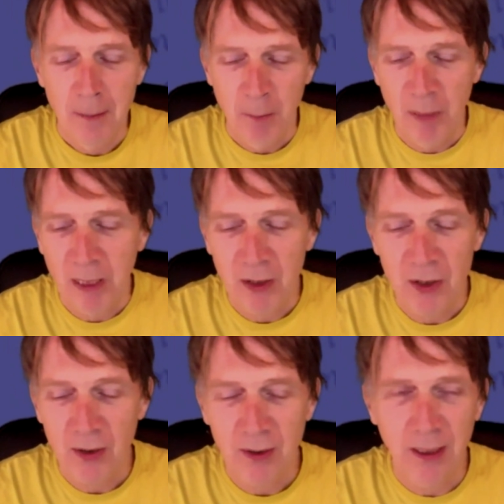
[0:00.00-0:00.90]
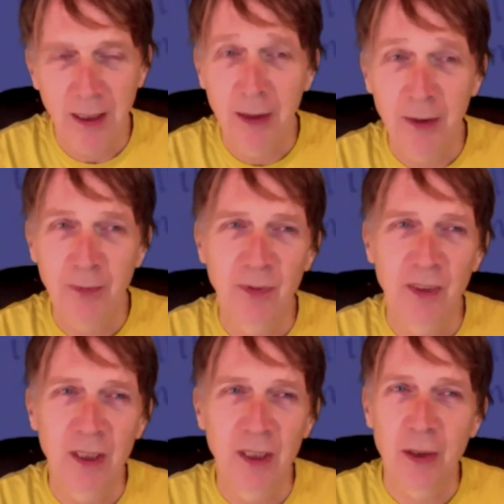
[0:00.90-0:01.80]
because
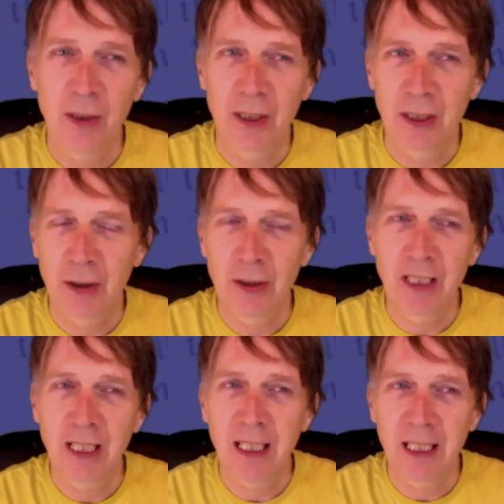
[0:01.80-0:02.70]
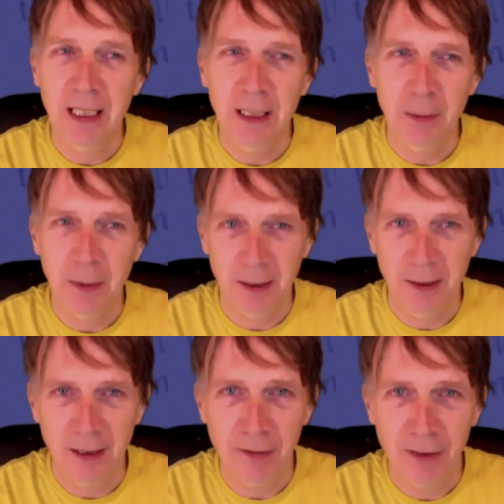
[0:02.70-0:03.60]
you're dealing here
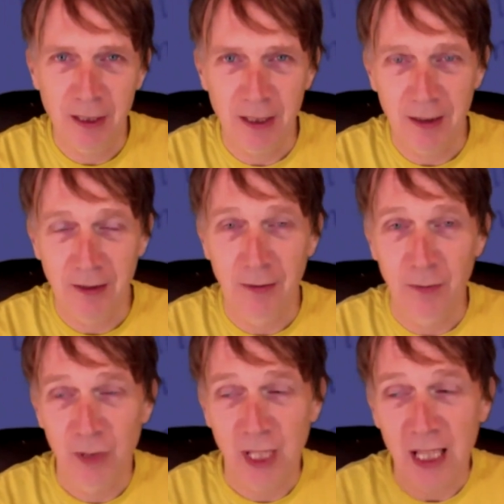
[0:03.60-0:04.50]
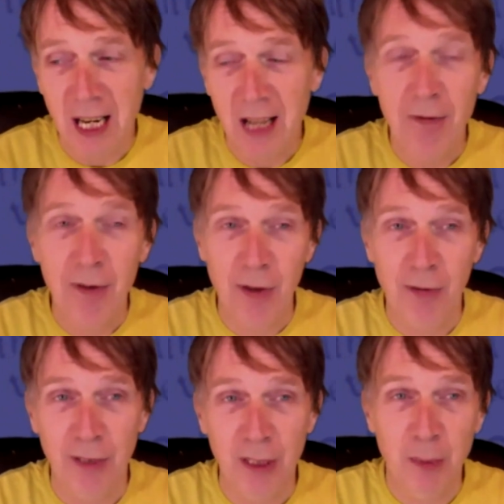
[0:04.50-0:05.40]
with different, say, levels
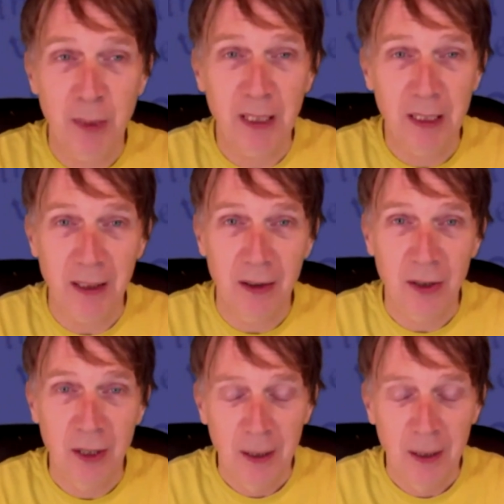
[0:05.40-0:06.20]
of experience,